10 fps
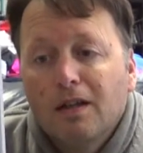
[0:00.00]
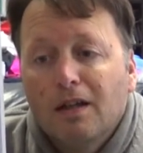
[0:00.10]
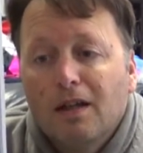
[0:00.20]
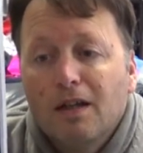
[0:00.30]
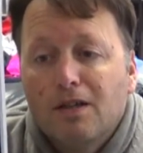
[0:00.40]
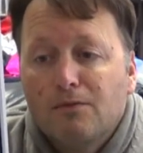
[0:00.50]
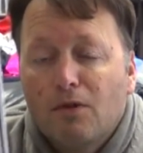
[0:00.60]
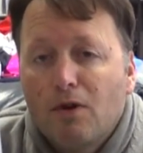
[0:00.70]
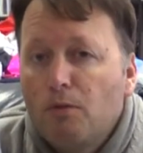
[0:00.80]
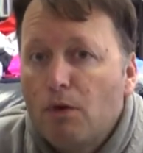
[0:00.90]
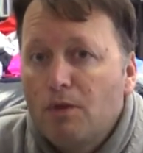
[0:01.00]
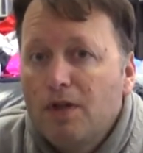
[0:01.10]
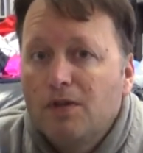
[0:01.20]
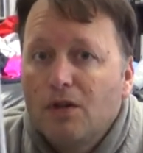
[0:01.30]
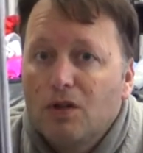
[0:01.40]
it's very well
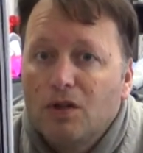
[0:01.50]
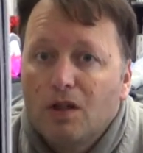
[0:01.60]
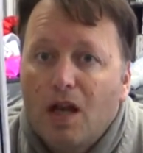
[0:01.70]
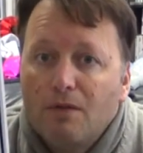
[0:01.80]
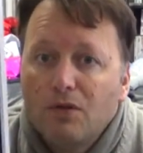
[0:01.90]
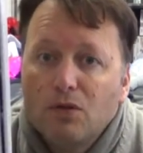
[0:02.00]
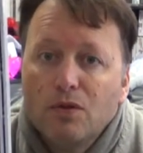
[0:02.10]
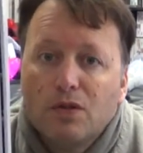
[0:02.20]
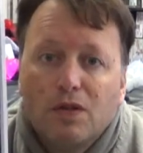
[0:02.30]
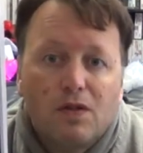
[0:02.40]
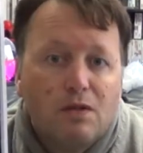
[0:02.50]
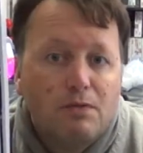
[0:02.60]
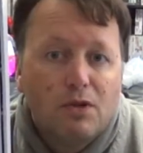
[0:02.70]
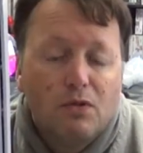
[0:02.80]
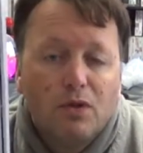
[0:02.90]
researched. It covers all the
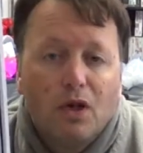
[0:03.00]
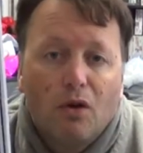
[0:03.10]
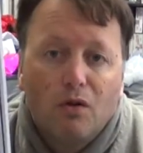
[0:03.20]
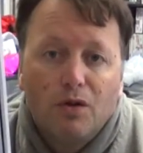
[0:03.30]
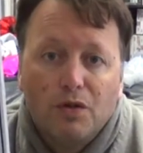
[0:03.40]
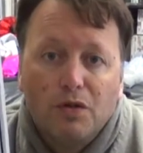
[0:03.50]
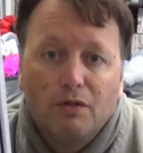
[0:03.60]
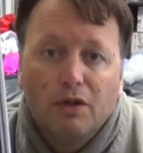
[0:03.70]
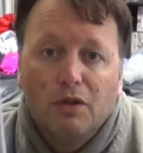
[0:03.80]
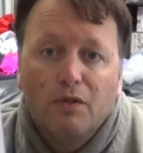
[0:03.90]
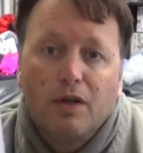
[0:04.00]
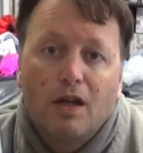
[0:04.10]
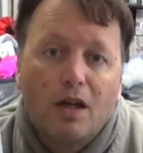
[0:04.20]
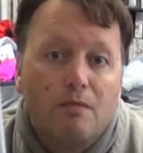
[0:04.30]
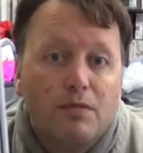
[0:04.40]
systems and all the origins of a lot of the
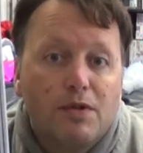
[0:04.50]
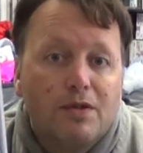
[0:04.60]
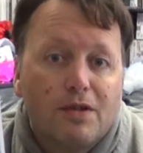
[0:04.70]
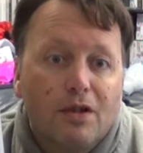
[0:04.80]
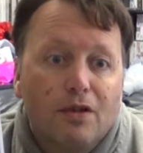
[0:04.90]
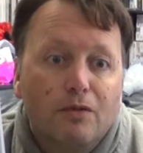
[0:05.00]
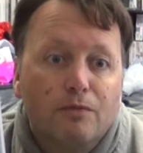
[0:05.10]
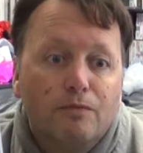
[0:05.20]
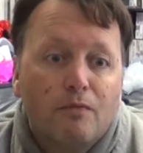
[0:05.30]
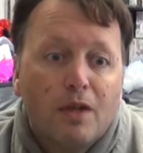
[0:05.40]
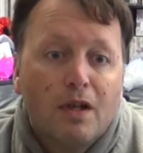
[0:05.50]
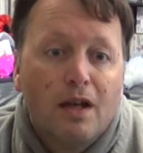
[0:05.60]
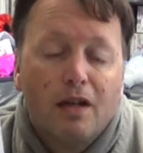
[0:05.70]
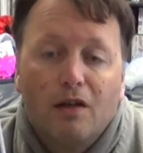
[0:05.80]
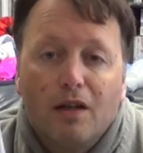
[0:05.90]
games. So,
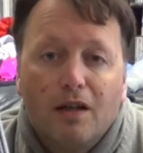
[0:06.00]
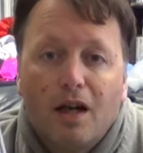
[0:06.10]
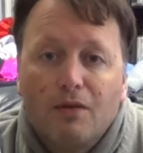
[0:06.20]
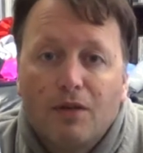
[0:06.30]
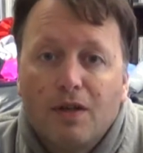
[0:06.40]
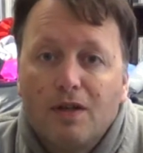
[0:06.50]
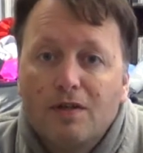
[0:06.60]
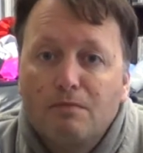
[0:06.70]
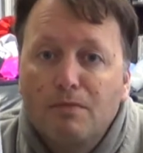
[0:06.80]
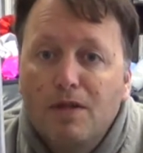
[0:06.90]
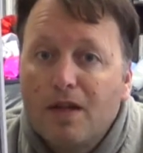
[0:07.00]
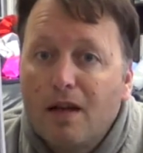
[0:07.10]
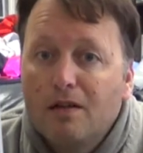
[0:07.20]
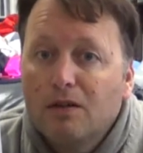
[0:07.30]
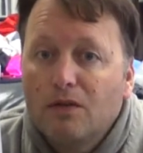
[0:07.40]
unlike other things that miss
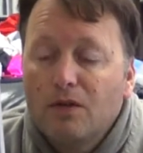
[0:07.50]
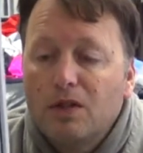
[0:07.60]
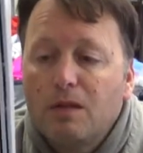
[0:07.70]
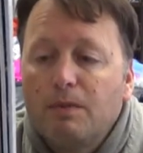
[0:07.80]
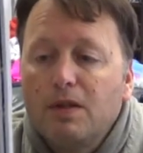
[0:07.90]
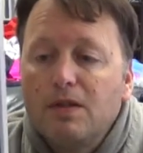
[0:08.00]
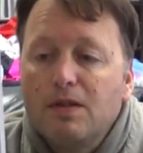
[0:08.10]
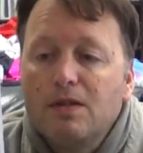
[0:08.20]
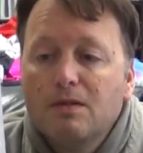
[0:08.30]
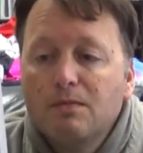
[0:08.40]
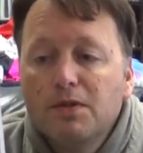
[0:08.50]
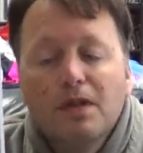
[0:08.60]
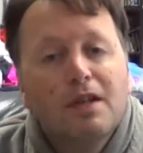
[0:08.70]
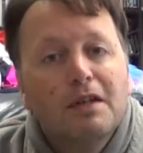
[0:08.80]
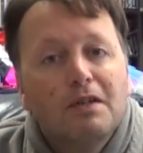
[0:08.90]
out a lot of the Japanese systems,
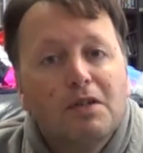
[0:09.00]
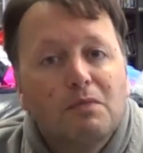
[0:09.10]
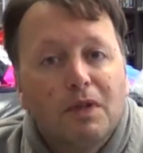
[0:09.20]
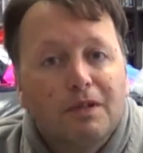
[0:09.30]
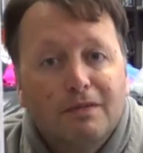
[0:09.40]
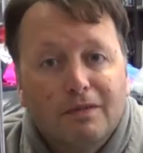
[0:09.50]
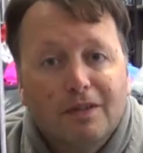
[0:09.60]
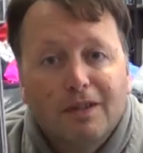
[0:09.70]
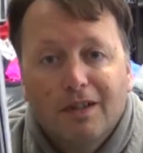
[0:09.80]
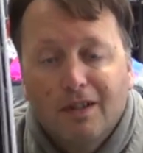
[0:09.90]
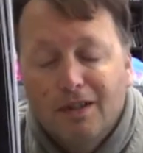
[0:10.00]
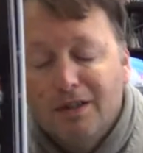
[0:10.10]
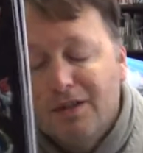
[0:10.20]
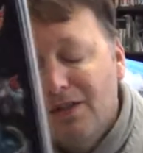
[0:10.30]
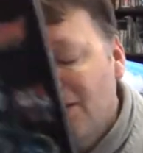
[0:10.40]
this one,
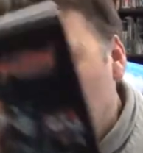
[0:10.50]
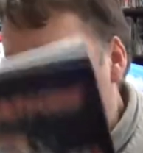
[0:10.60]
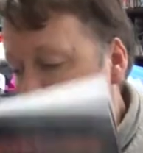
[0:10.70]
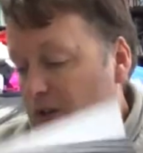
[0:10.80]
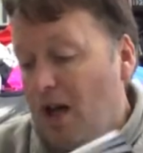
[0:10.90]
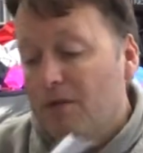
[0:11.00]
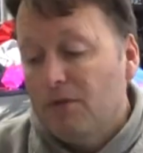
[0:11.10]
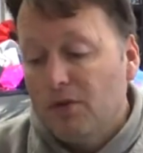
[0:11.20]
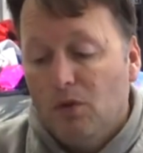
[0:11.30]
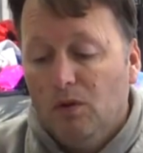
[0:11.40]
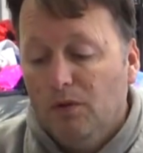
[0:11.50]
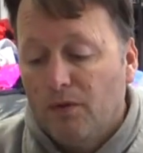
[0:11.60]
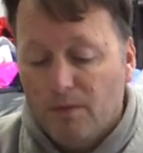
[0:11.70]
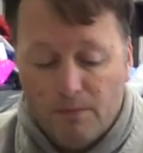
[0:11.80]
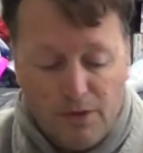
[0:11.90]
this set of books covers all of
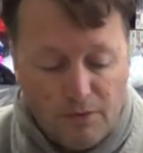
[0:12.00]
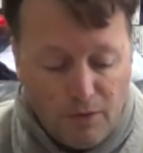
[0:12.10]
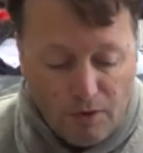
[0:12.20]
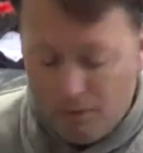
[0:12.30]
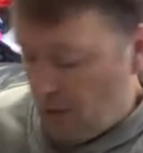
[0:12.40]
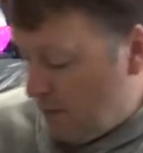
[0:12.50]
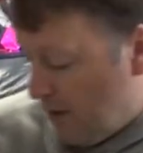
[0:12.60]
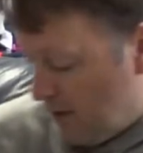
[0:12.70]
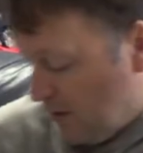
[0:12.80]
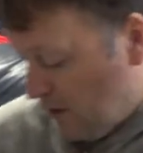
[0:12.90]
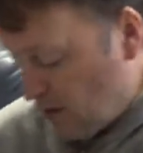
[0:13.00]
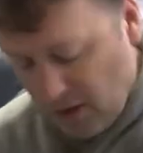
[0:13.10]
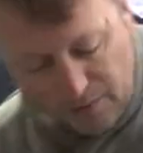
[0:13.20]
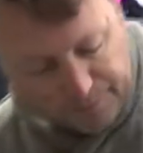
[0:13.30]
them, so very well researched.